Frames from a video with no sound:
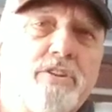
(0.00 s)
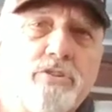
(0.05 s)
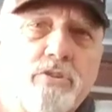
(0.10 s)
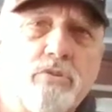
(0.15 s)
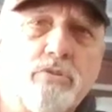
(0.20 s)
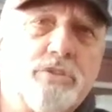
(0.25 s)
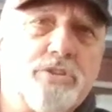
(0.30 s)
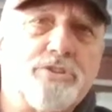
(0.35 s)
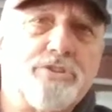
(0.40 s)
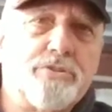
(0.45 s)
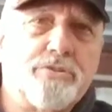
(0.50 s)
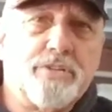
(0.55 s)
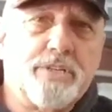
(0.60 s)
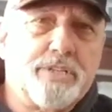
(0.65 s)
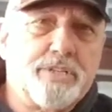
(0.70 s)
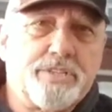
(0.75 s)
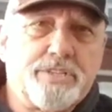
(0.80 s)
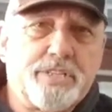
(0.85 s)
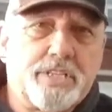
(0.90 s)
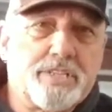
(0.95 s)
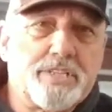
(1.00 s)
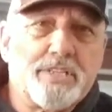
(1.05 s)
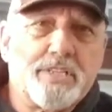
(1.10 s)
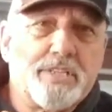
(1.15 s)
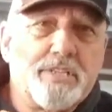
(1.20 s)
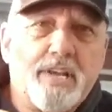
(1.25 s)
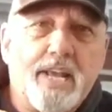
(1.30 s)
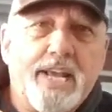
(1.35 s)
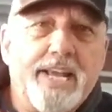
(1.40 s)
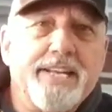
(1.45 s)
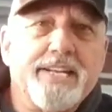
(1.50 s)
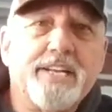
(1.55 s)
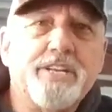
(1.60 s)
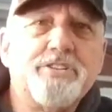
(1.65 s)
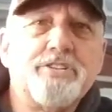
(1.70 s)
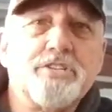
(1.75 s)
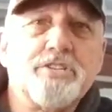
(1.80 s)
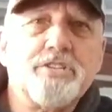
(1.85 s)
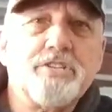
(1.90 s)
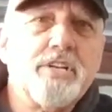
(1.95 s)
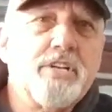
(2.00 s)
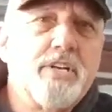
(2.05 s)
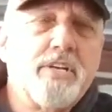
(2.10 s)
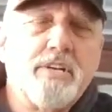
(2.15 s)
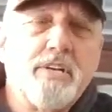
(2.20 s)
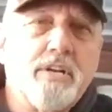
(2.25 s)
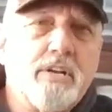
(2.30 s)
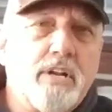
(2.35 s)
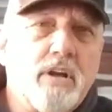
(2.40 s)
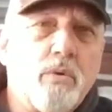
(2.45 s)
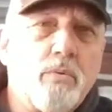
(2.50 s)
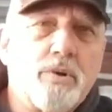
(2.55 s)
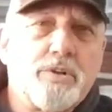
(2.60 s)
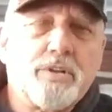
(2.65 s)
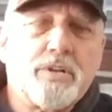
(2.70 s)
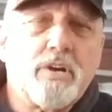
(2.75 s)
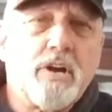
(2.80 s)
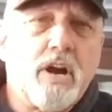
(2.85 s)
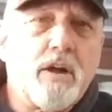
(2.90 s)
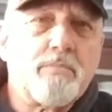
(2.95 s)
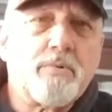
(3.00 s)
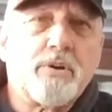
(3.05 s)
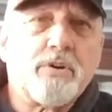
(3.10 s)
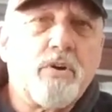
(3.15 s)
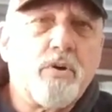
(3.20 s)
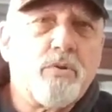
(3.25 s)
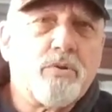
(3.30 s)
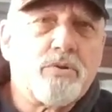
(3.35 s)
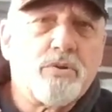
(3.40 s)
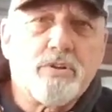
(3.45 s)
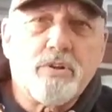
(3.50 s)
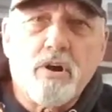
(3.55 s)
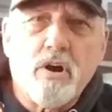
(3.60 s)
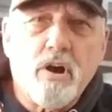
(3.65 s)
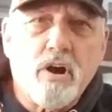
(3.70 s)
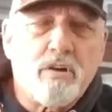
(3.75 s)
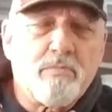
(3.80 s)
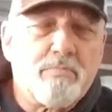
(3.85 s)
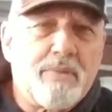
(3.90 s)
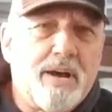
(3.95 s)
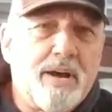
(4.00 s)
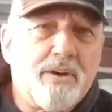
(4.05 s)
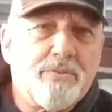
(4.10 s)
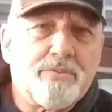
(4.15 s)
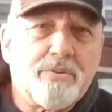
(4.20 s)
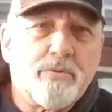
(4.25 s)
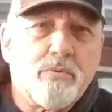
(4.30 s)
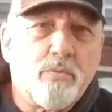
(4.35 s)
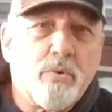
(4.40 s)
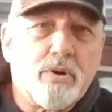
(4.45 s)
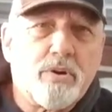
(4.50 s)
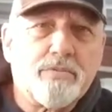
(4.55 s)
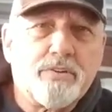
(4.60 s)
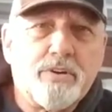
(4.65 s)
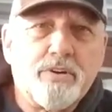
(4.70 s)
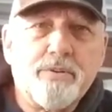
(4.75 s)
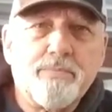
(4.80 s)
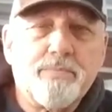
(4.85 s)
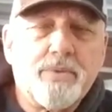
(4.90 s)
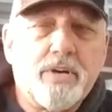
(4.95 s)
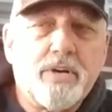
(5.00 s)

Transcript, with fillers: you're only shooting in six, eight inches of where the carp are going or the hardmouth or whatever.